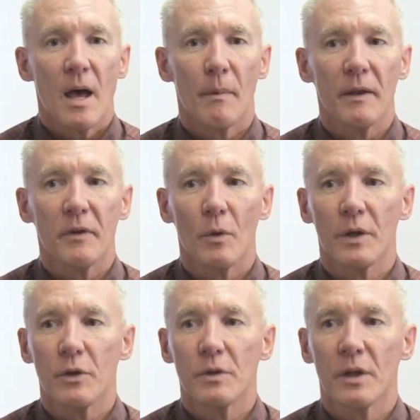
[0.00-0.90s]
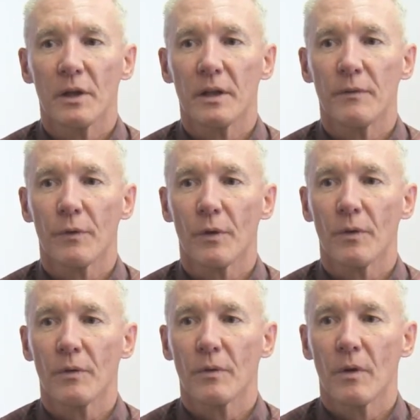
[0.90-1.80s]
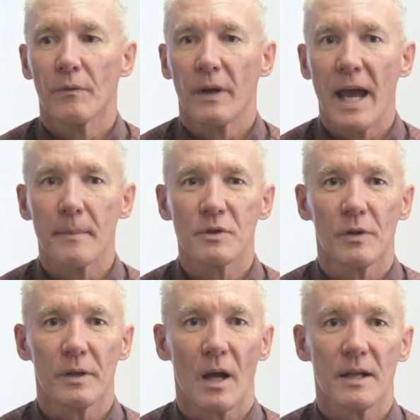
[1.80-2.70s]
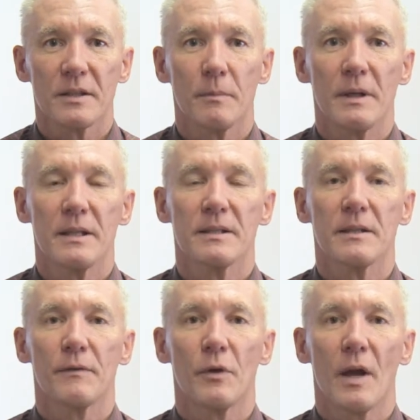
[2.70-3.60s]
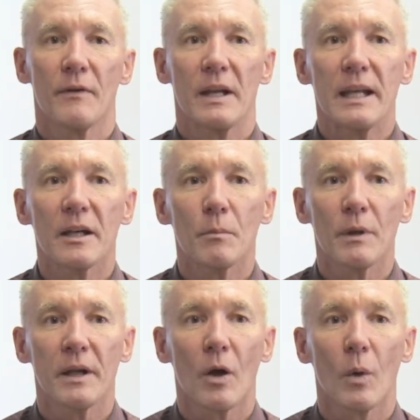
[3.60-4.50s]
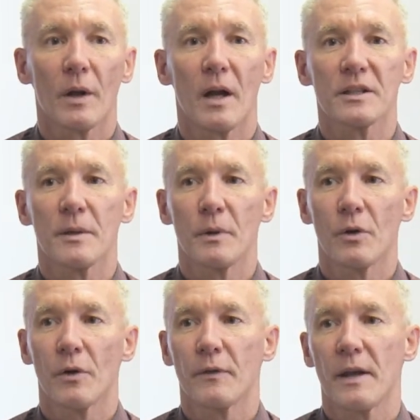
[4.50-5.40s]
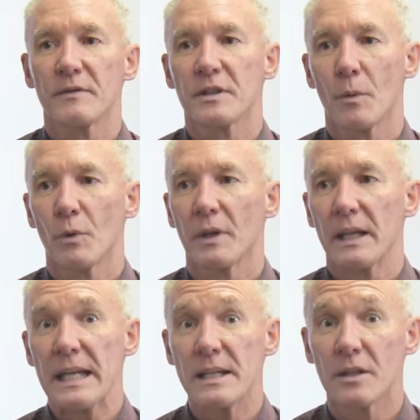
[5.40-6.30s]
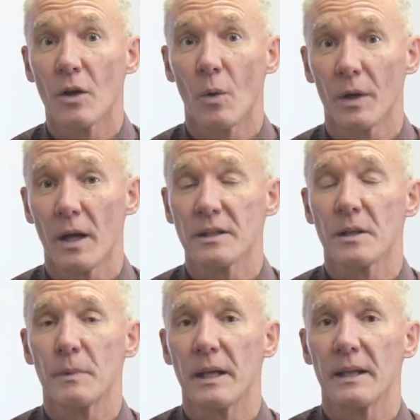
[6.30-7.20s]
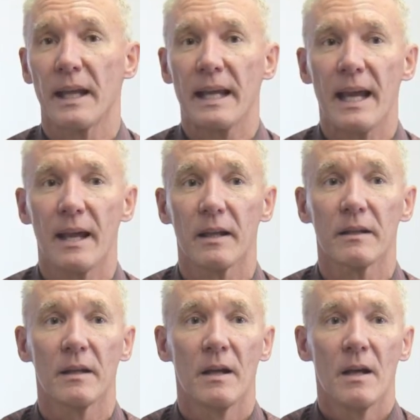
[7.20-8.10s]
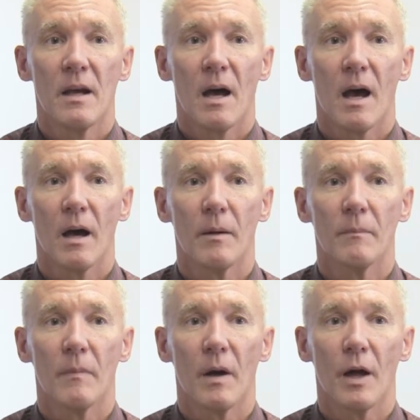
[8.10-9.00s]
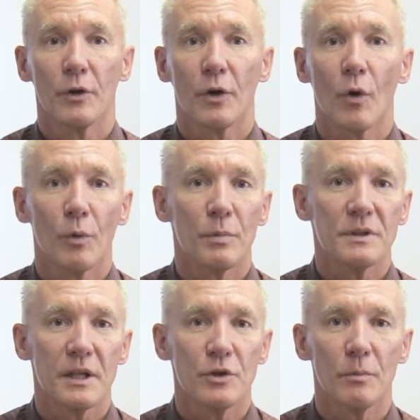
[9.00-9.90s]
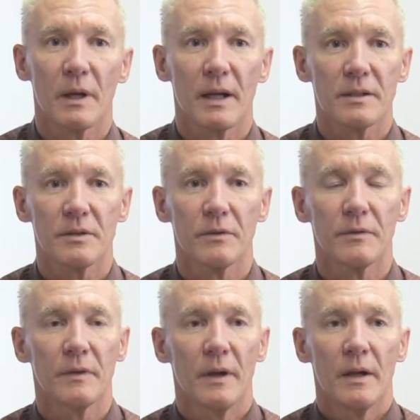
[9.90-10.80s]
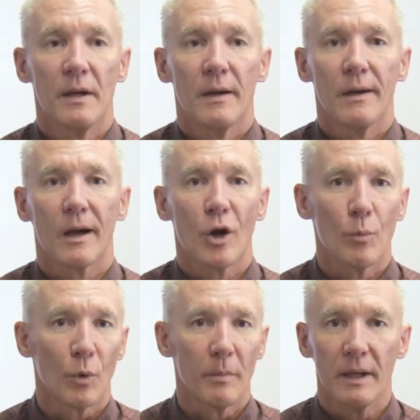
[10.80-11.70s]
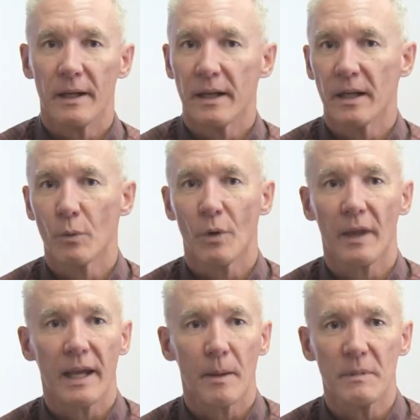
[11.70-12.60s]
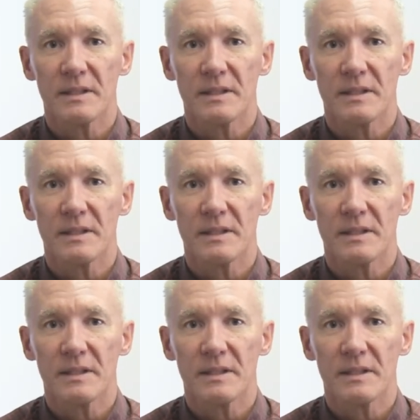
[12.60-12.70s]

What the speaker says: About the only utility for capsule endoscopy is if you have an incomplete colonoscopy, or if you have someone that needs a colonoscopy and they can't undergo the procedure because of a comorbidity where they can't be